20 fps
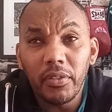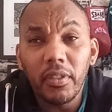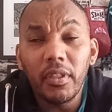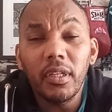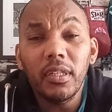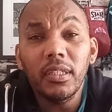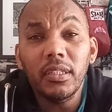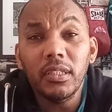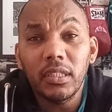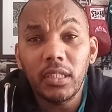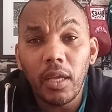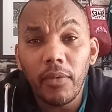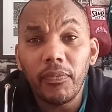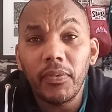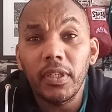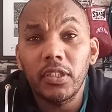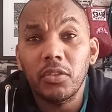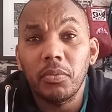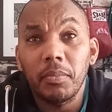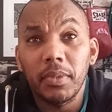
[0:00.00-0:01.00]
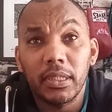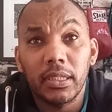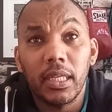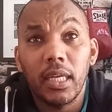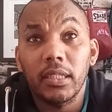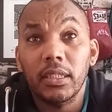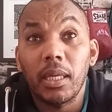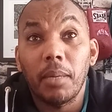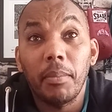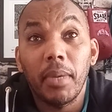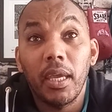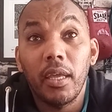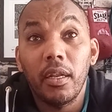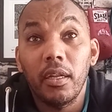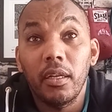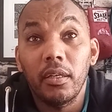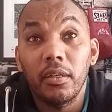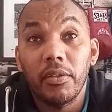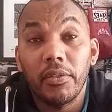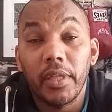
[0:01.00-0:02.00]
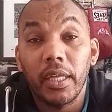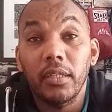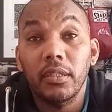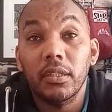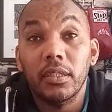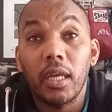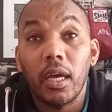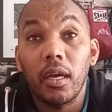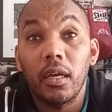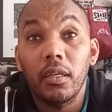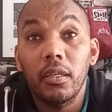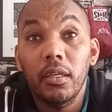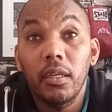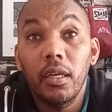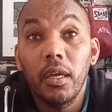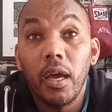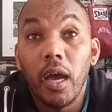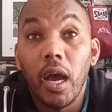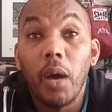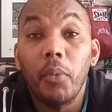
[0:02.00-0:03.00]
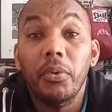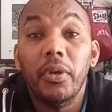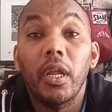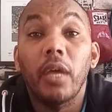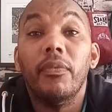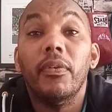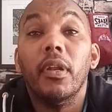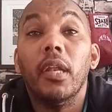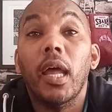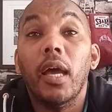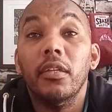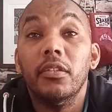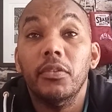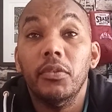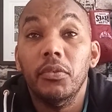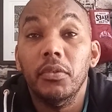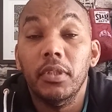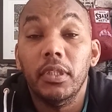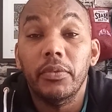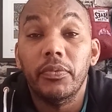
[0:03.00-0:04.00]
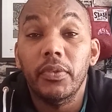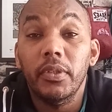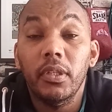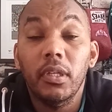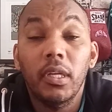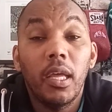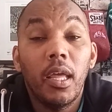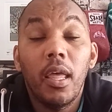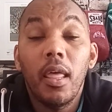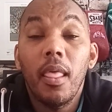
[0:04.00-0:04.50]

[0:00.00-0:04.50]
there's definitely some mistakes I made and things that I would definitely like to have done different.